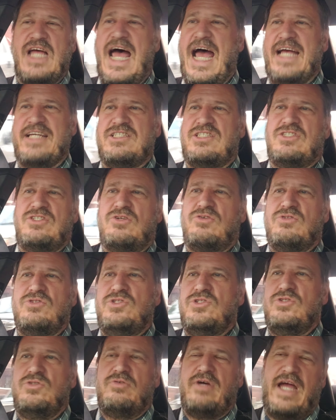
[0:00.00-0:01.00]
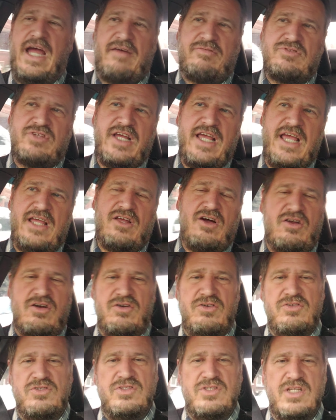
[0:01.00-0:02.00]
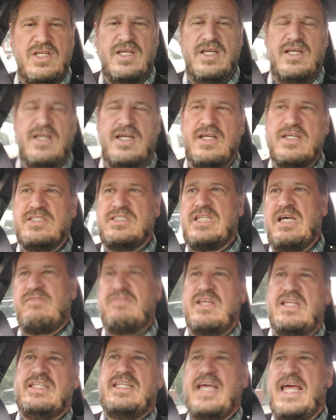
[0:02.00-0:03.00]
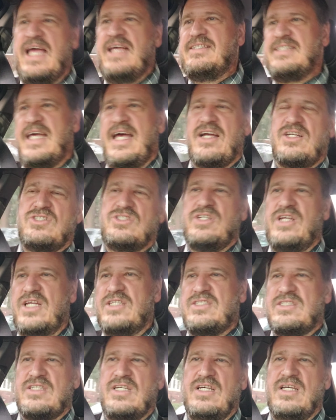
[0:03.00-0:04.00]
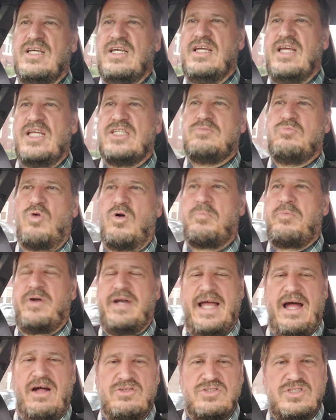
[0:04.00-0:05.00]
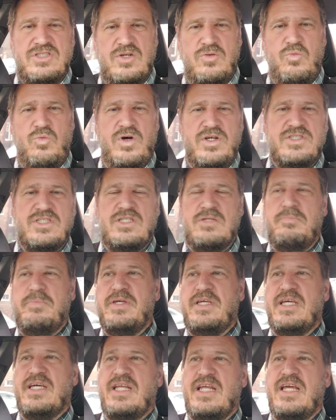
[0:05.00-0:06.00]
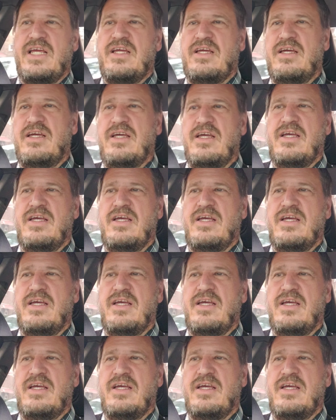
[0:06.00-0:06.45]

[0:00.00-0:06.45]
I still do after 870 days. Actually, it's it's more pronounced than it was at the beginning.